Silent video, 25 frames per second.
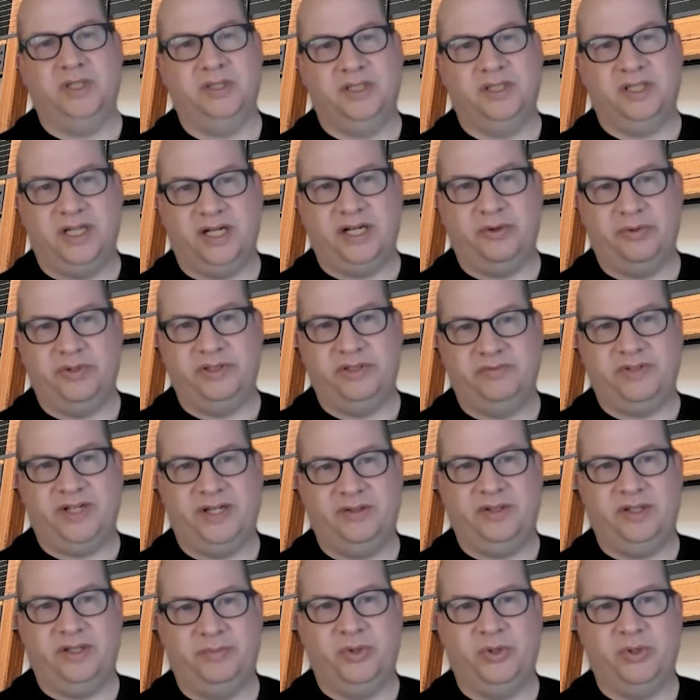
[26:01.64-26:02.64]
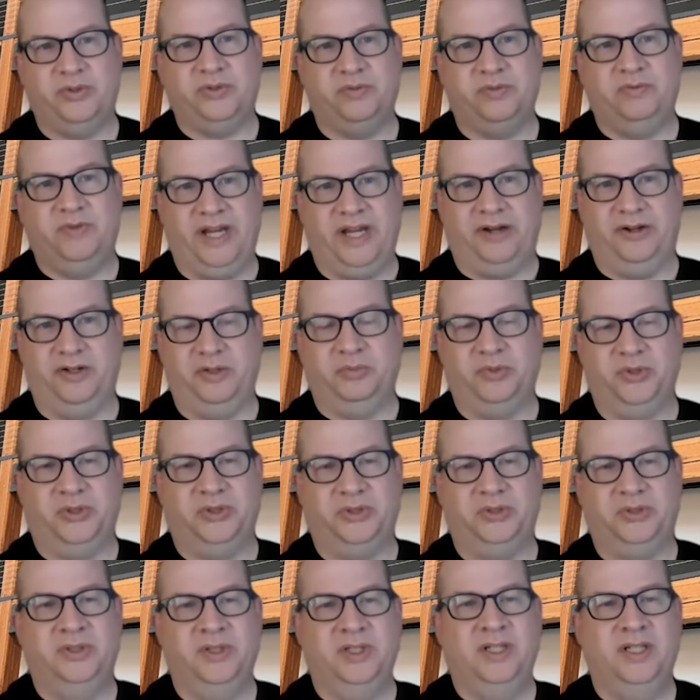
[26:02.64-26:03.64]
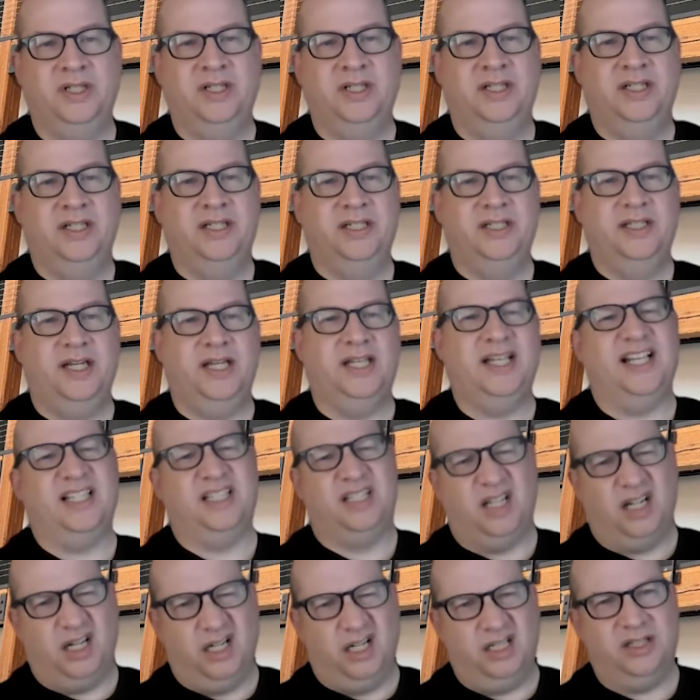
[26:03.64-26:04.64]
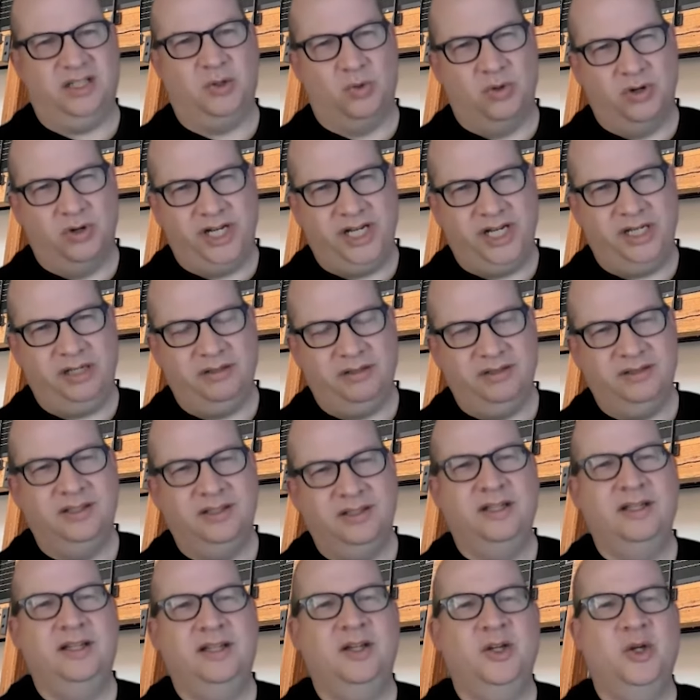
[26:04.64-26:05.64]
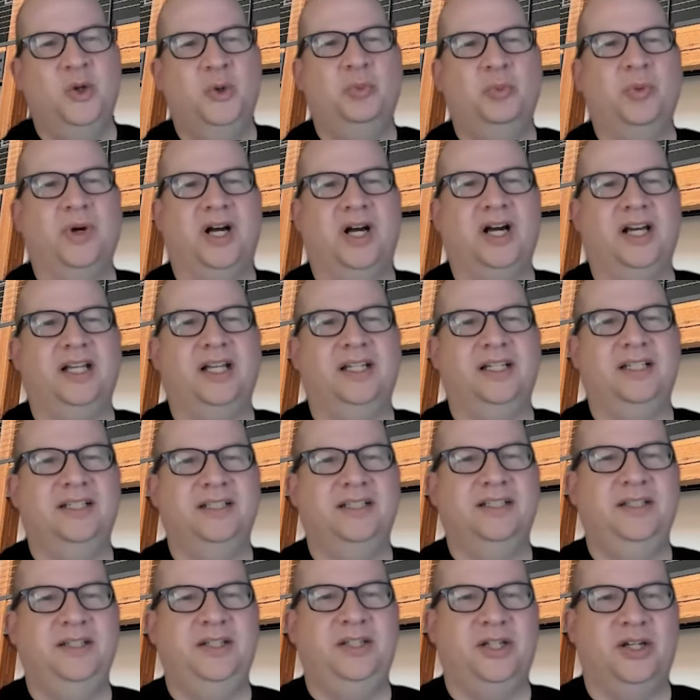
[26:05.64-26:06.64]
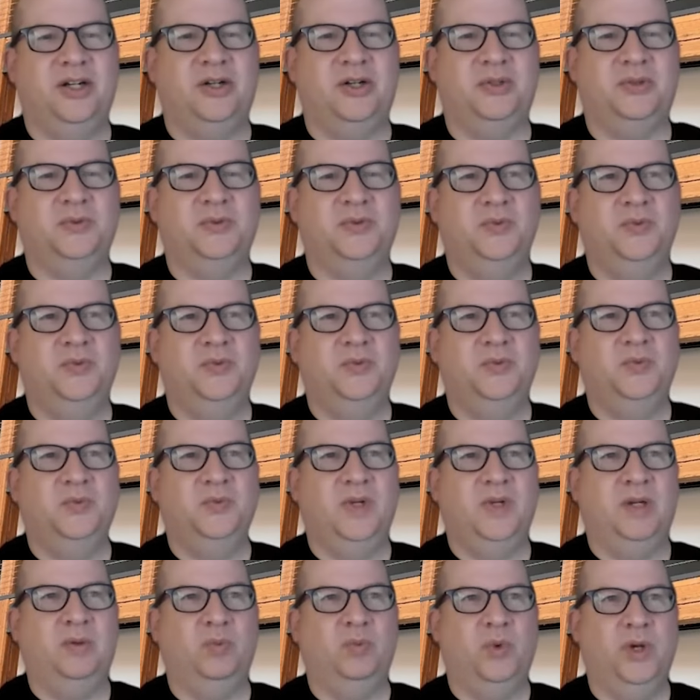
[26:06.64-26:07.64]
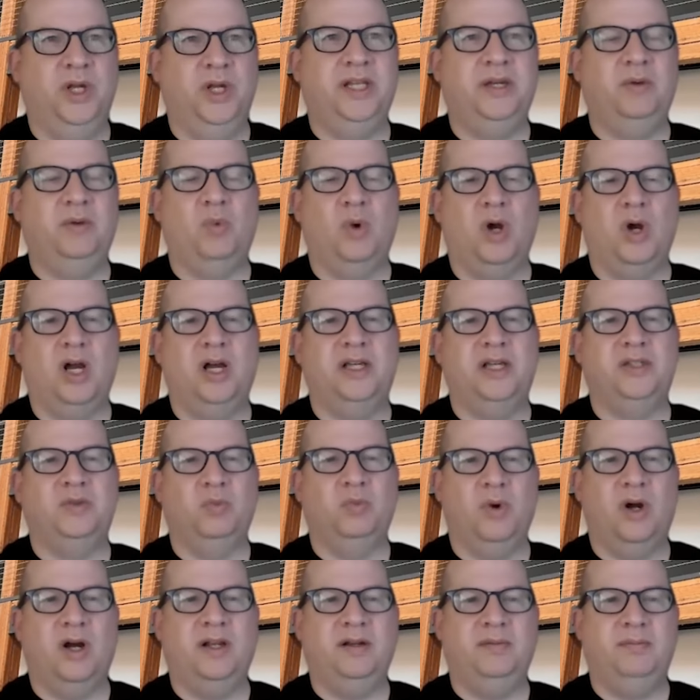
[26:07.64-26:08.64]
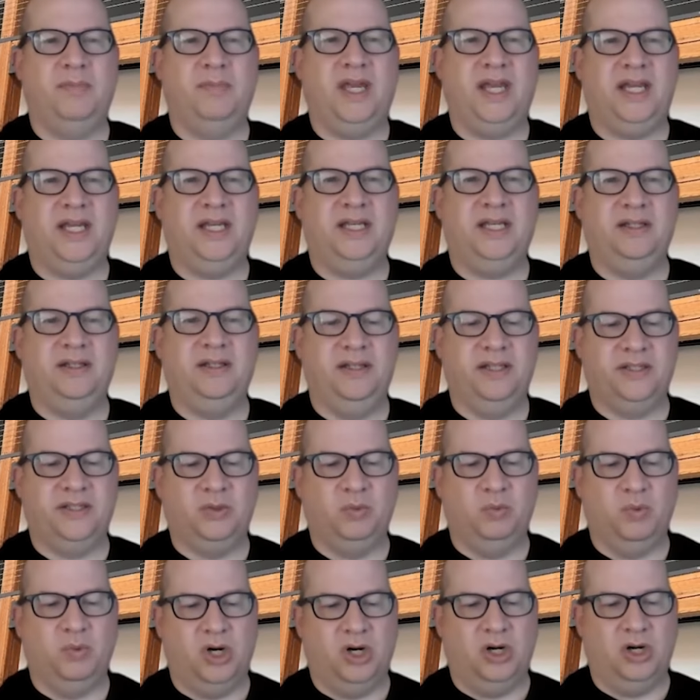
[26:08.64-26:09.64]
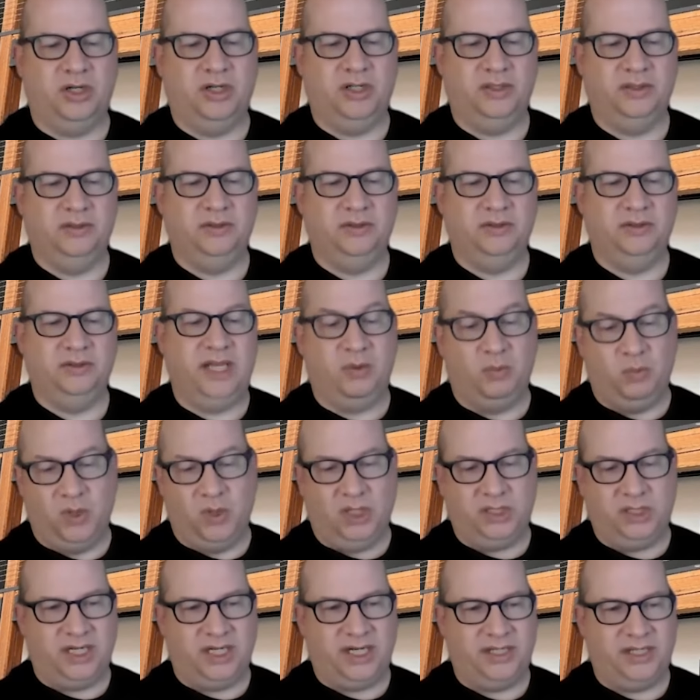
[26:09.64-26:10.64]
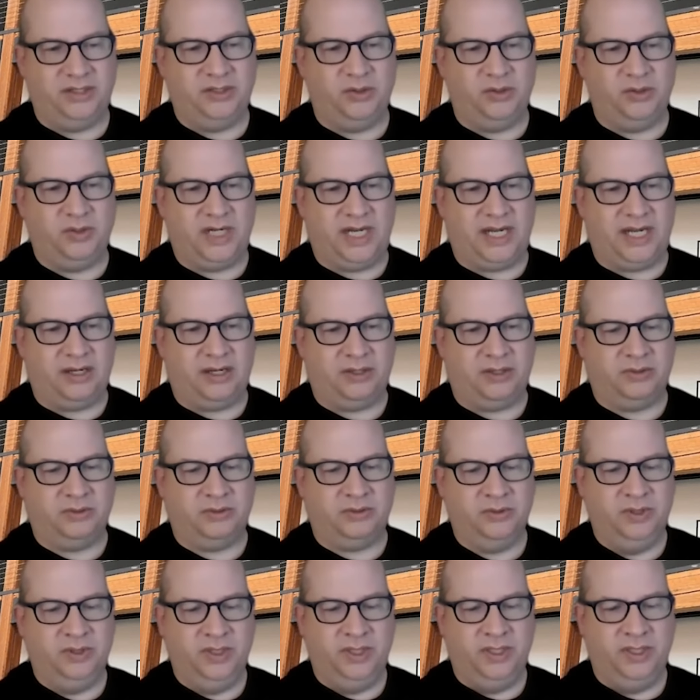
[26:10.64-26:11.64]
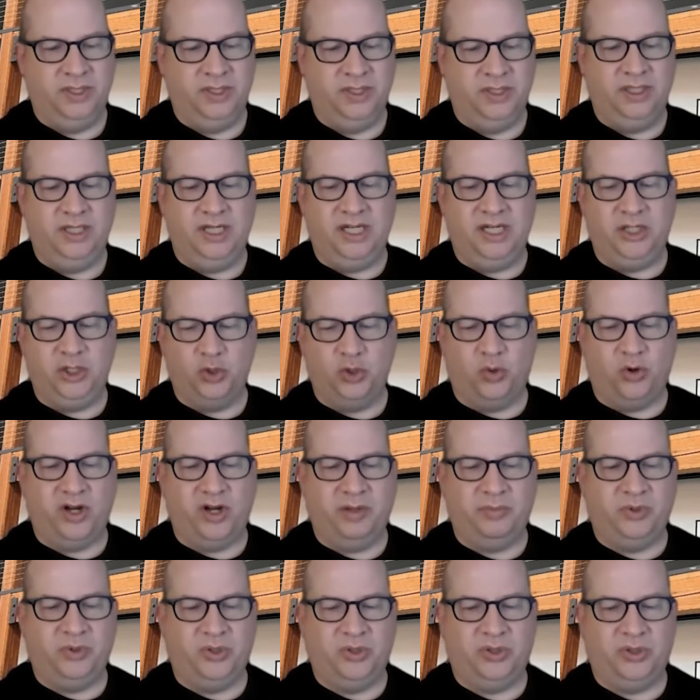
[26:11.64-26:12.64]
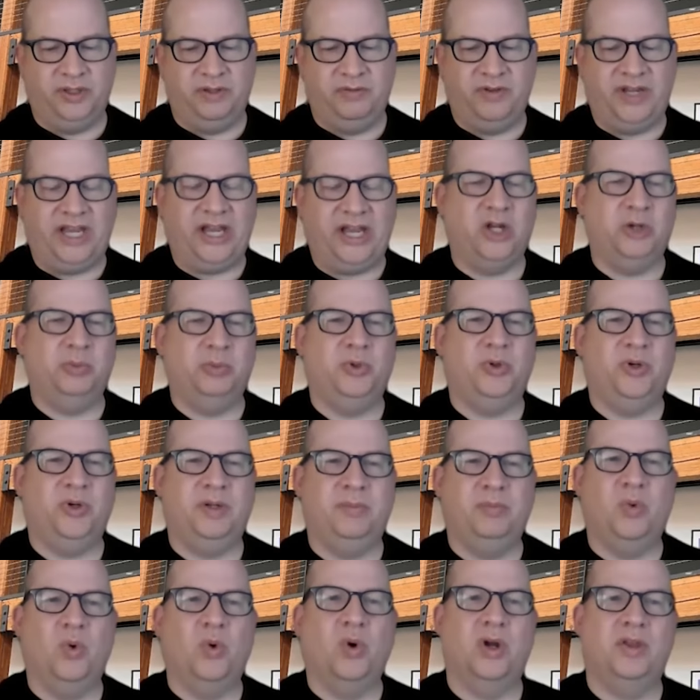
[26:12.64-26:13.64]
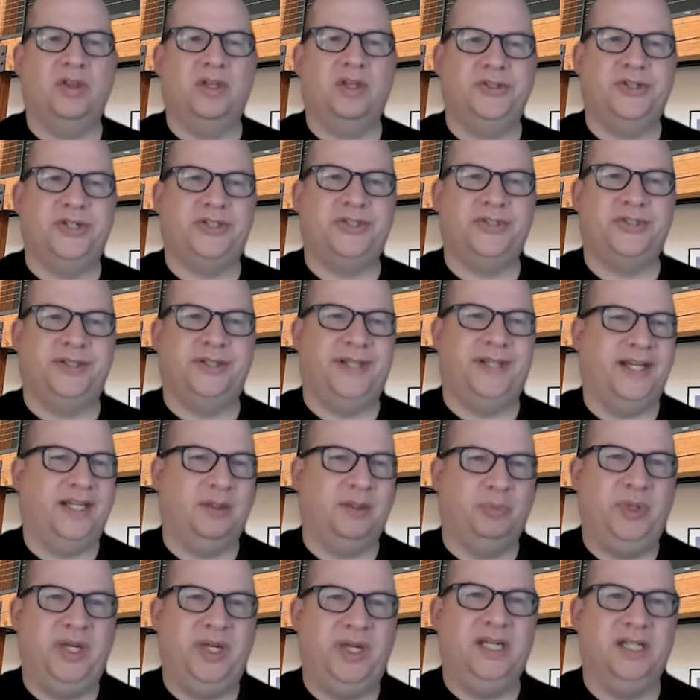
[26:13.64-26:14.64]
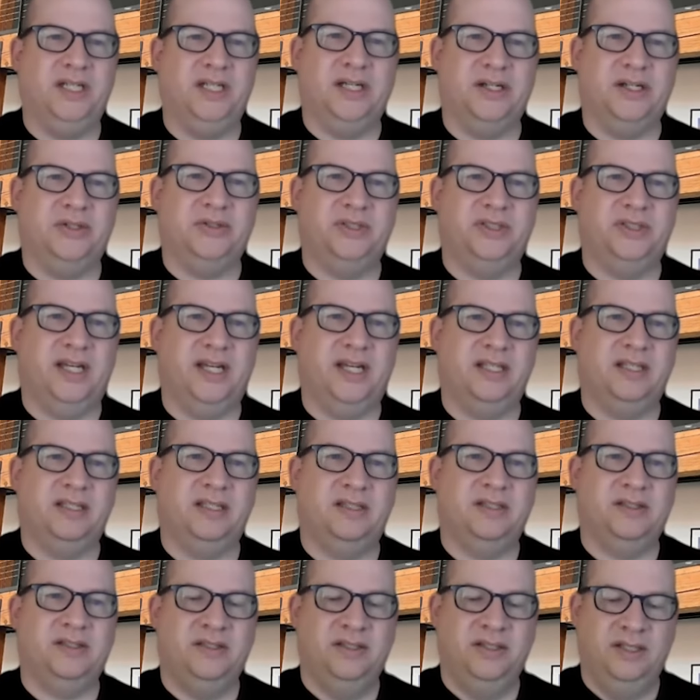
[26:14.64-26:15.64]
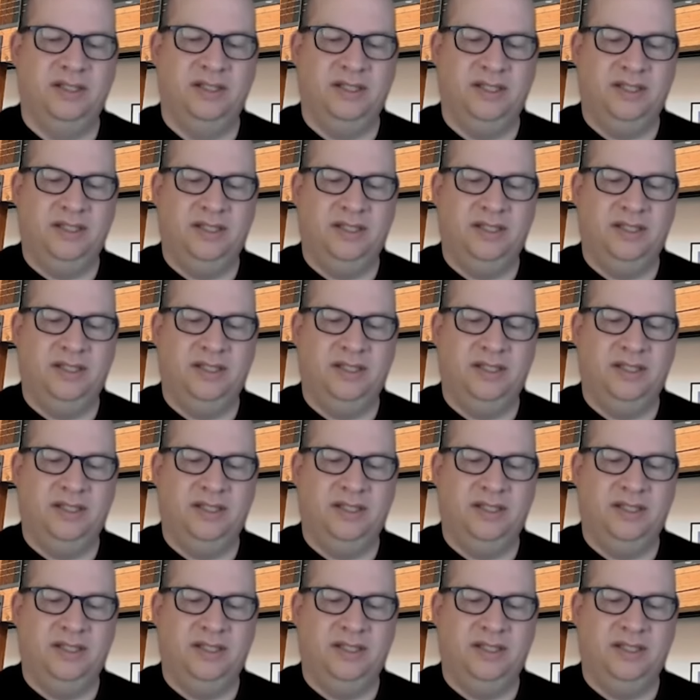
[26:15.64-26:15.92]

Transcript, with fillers: ones that I always found the most valuable. And that's kind of corny, but, you know, it really was what made this work and the work that I do now enjoyable and valuable, and more than just a P&L sense.